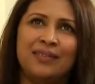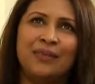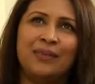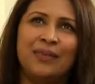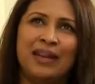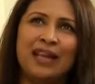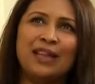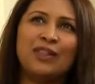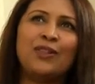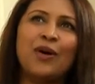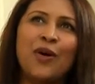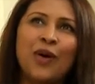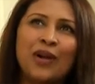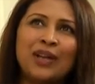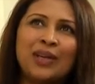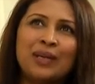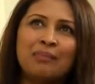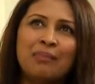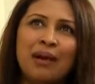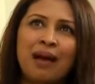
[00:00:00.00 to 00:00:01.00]
when I
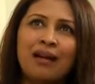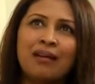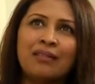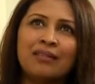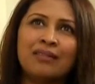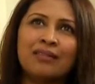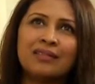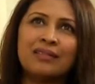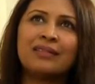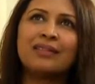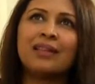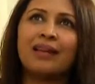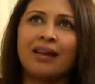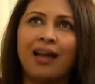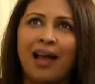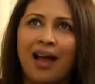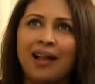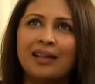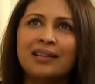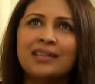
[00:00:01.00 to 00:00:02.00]
thought about the
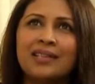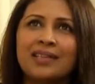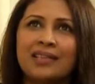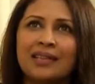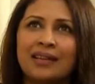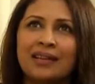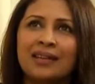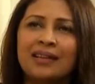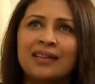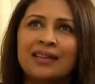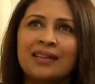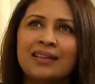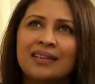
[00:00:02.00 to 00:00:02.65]
culture,